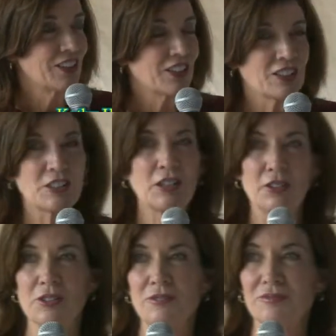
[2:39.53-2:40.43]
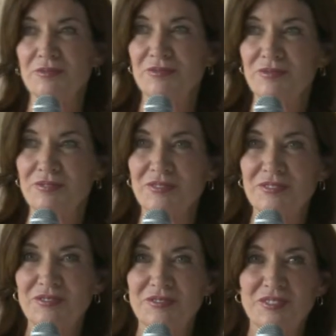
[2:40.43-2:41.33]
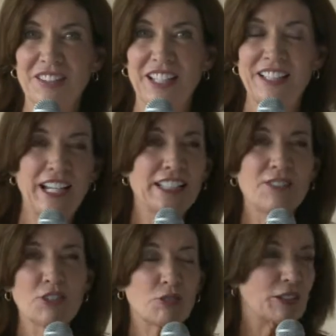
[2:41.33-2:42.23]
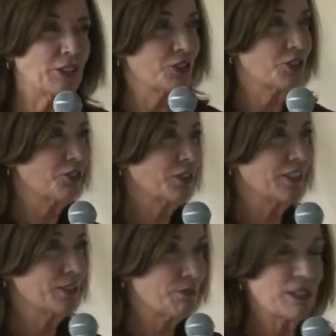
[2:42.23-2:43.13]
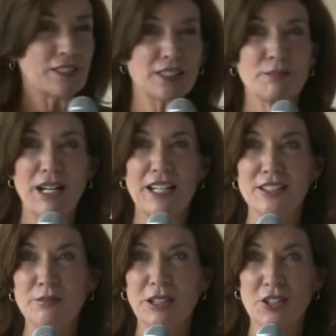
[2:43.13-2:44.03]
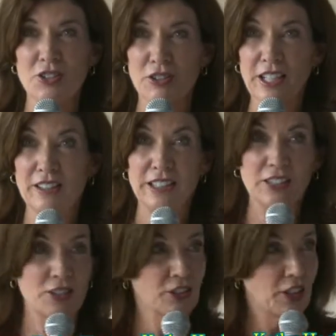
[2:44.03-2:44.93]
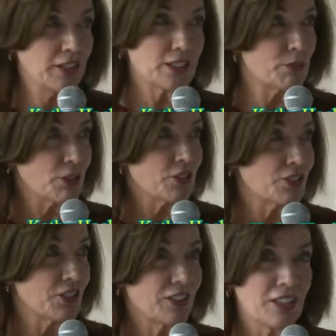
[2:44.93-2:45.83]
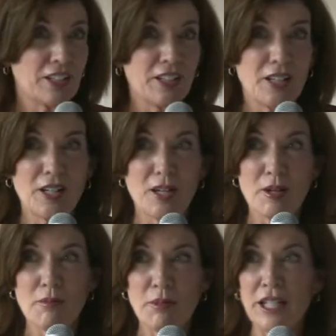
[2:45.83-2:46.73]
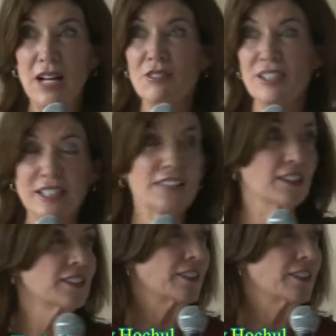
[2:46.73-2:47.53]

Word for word: could kill you. And I never quite understood this business model because you're killing your customers, but obviously that didn't